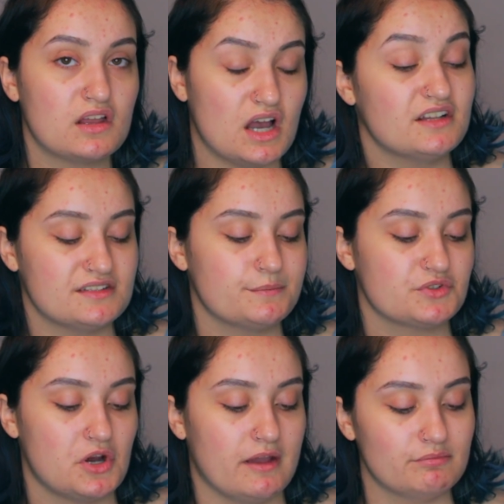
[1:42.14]

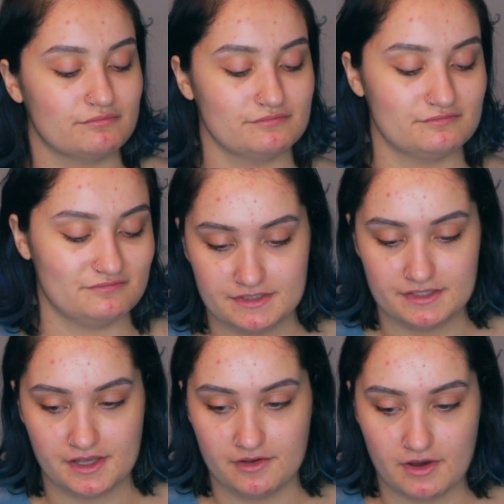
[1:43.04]
unsubscribe.
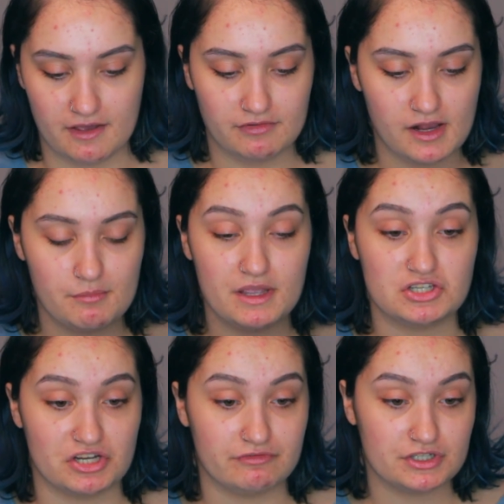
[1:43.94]
So I forgot my
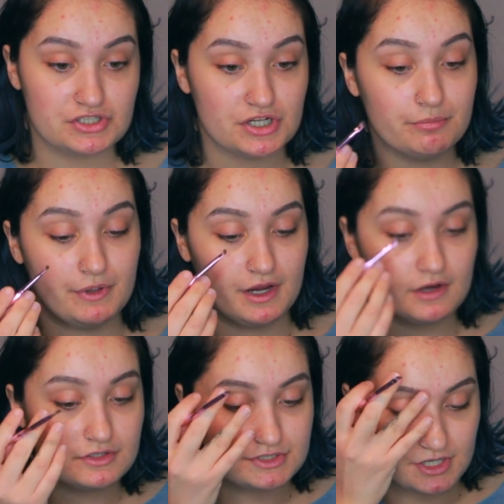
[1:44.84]
Jeffree Star
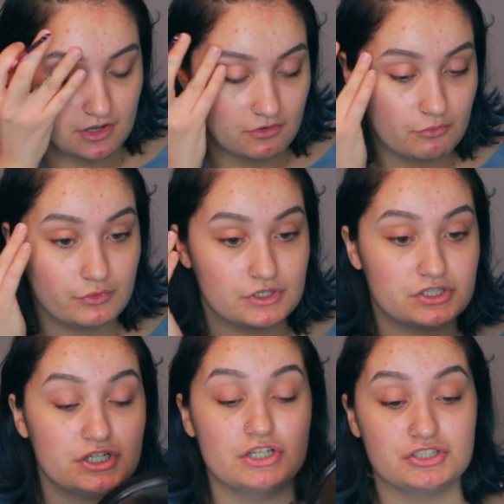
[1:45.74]
mirror, so we're
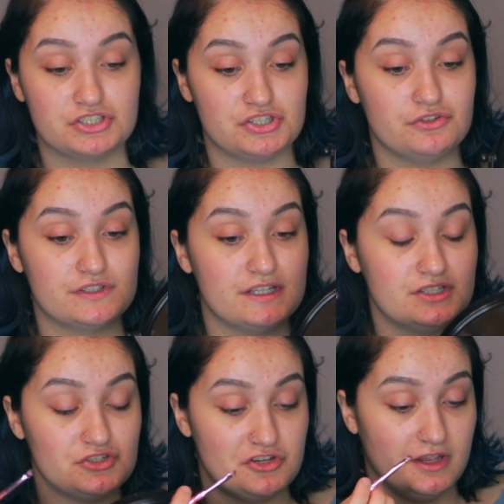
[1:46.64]
gonna just use
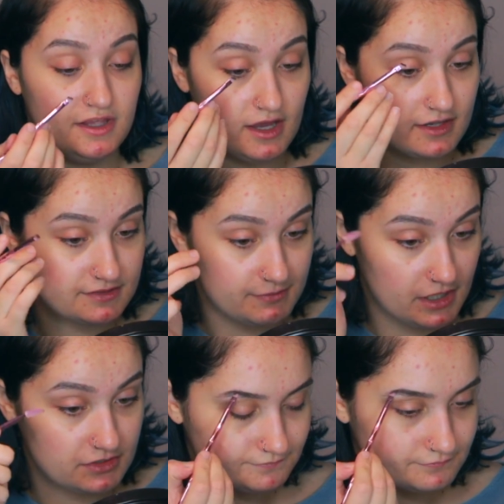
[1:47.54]
this janky ass
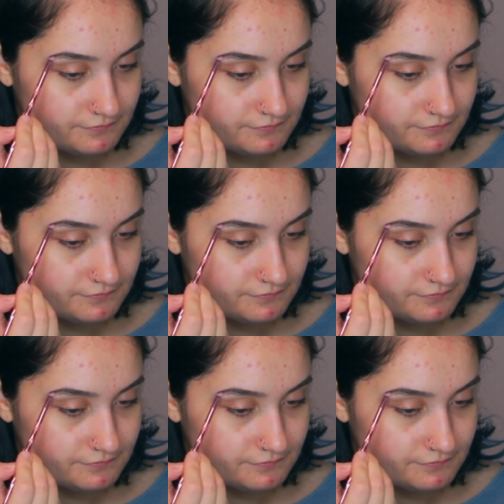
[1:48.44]
mirror.